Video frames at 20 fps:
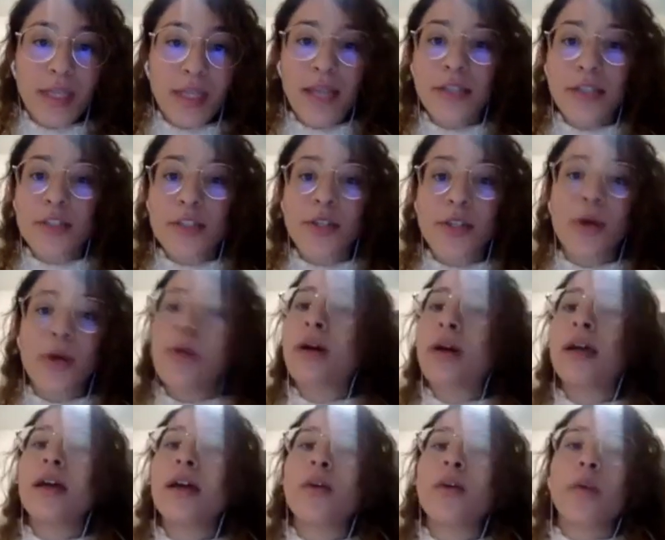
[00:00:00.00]
And so
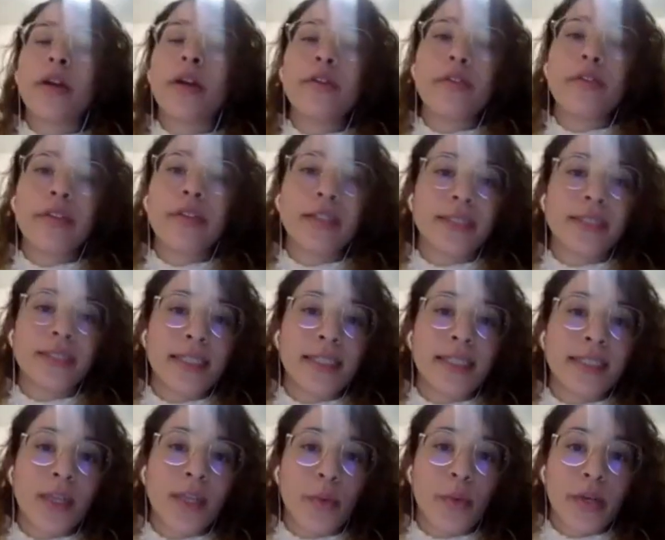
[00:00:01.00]
one of the
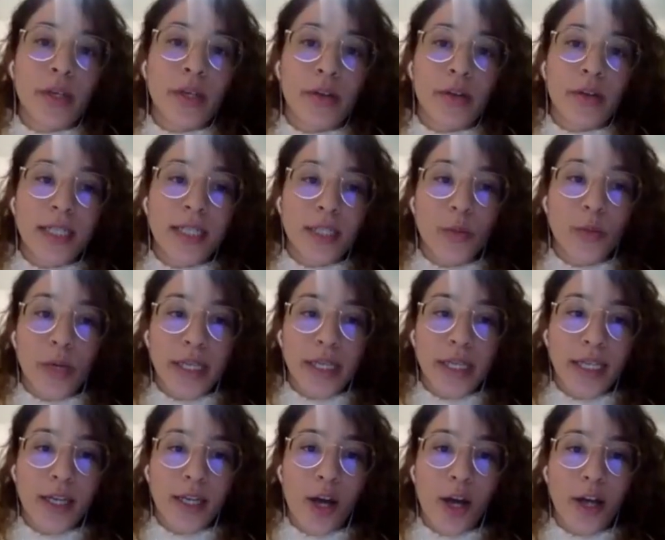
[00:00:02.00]
studies that we're currently
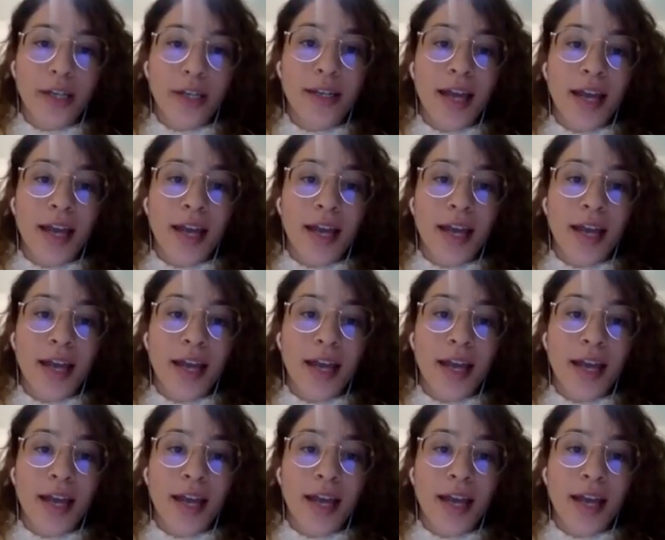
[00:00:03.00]
working on